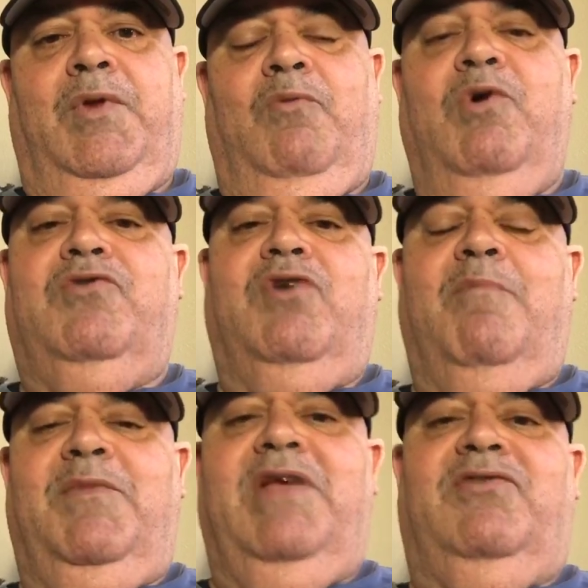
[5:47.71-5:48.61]
What
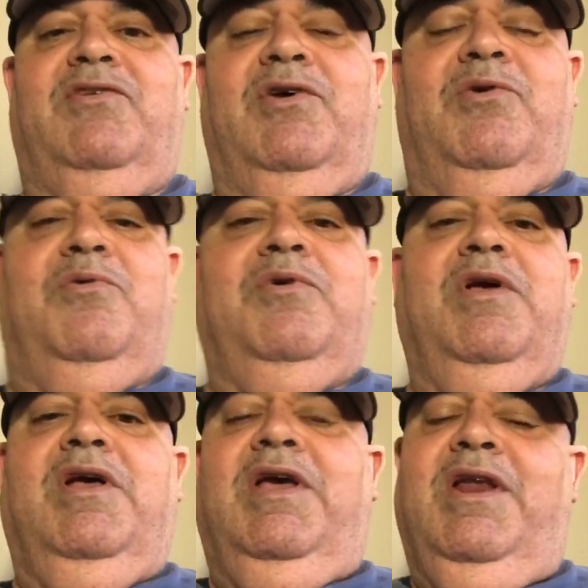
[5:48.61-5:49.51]
Trump needs to do,
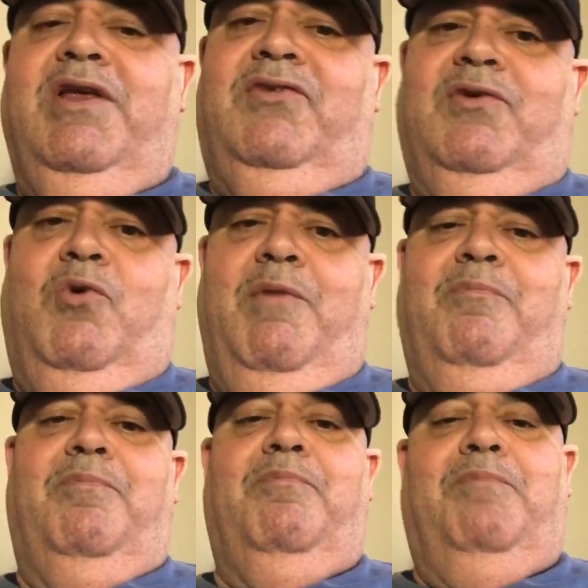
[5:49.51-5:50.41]
he needs to quit
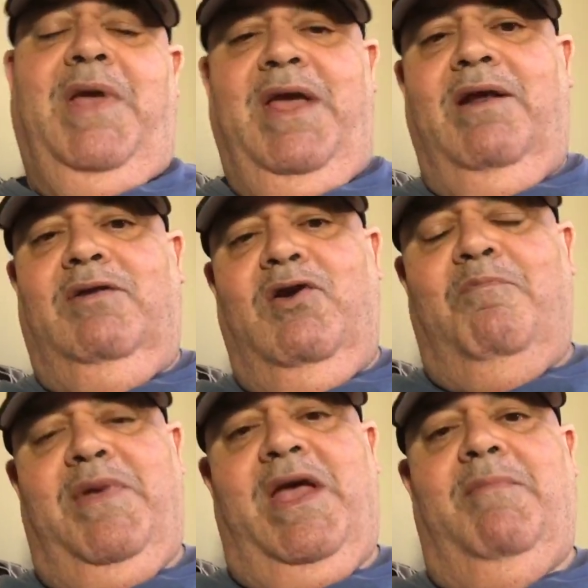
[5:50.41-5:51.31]
being a little
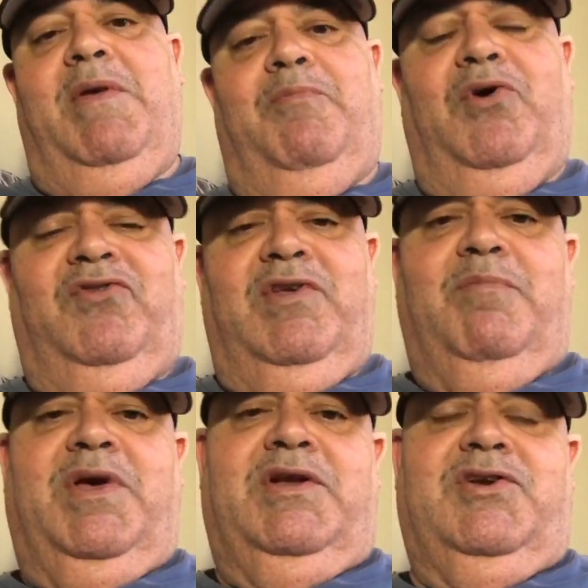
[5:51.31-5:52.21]
baby pussy
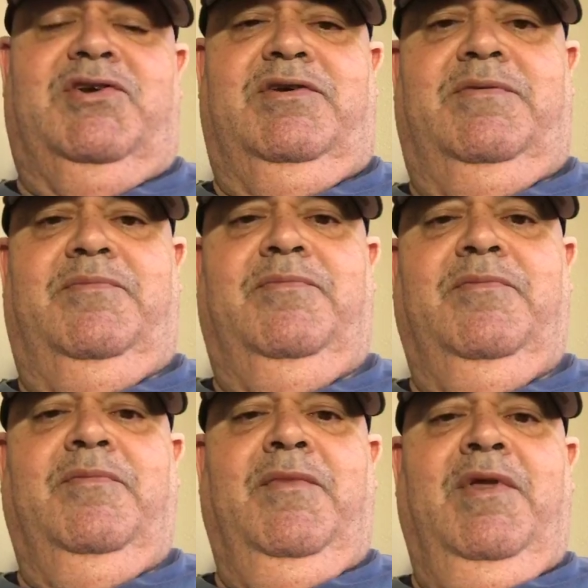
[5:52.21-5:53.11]
bitch,
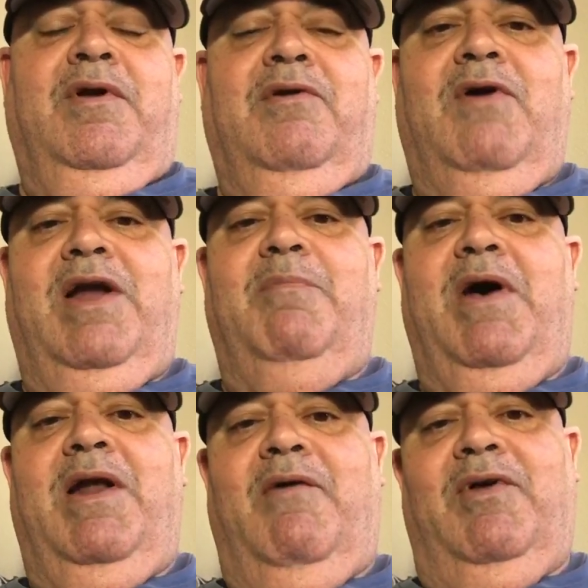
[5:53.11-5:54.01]
crying
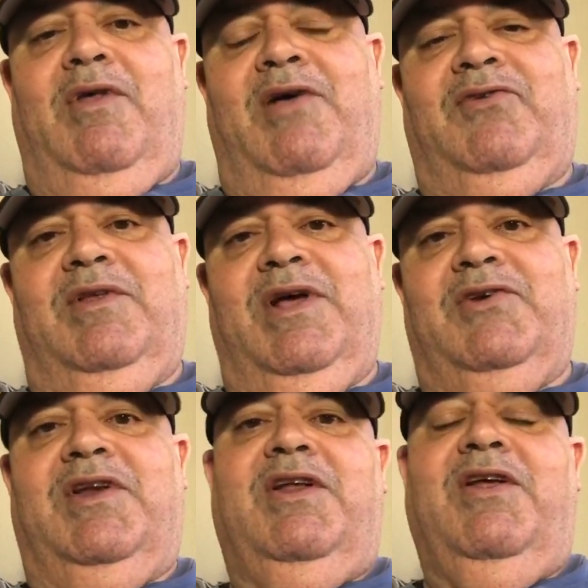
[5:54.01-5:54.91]
about how he lost the
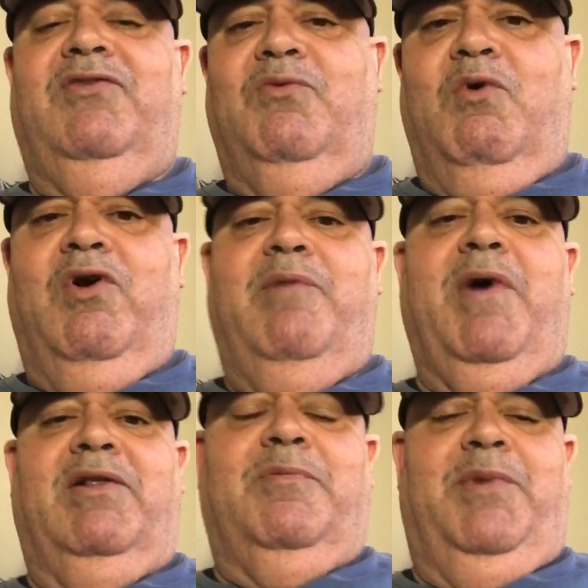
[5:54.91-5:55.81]
election. He needs to worry
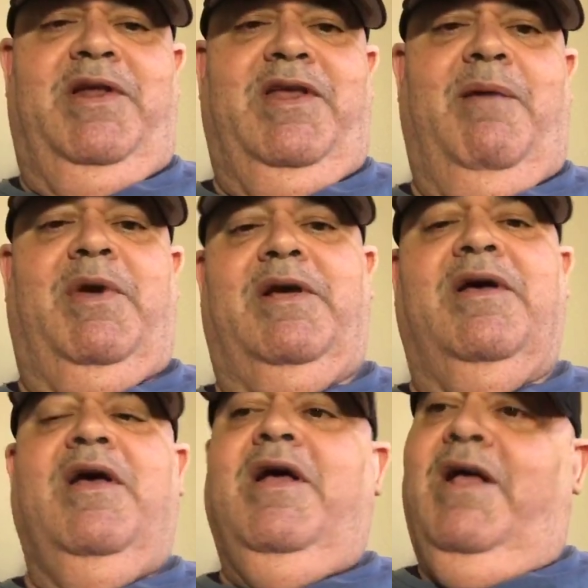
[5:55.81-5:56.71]
about the pandemic
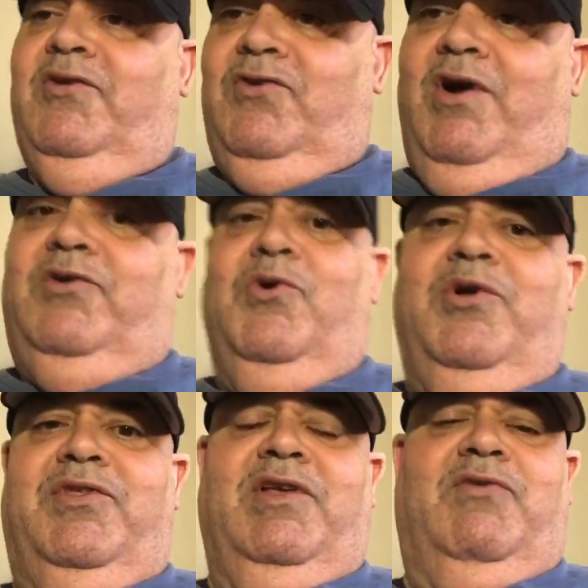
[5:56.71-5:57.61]
and start doing
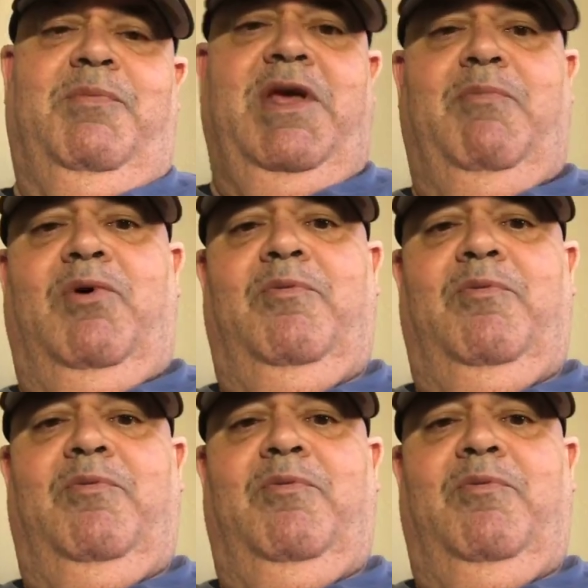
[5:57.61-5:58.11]
things for people.